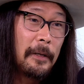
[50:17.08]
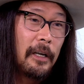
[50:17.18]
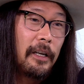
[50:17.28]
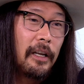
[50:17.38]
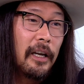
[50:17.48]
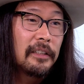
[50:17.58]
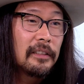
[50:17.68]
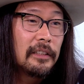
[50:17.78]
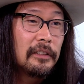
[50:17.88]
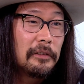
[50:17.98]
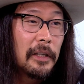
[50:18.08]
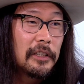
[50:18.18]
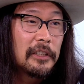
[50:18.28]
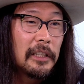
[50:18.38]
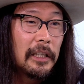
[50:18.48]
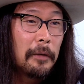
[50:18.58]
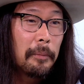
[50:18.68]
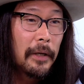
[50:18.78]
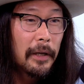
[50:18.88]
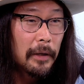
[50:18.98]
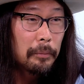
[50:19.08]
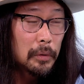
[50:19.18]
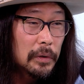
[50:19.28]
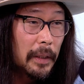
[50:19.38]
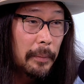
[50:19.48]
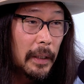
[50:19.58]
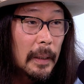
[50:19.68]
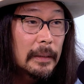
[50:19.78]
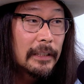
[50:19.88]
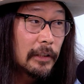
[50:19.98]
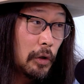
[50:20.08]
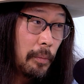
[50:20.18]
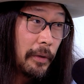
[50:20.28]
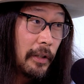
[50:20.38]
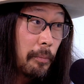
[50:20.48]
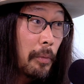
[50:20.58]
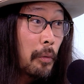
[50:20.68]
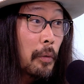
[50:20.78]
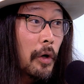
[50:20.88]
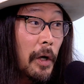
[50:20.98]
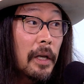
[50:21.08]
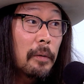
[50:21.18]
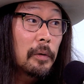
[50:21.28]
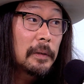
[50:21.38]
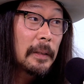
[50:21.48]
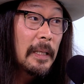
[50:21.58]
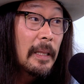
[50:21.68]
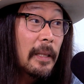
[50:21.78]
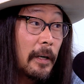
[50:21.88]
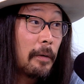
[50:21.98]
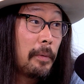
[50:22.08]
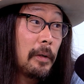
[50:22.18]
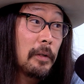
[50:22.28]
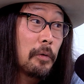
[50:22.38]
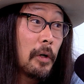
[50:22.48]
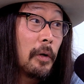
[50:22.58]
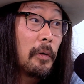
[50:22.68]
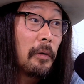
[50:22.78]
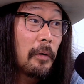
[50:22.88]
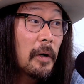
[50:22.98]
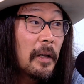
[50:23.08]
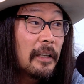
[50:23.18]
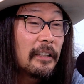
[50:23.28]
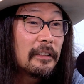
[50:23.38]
it, Ashley's new restaurant, Poolside Pies, has opened, but we were unable to eat there because we were on Whole30.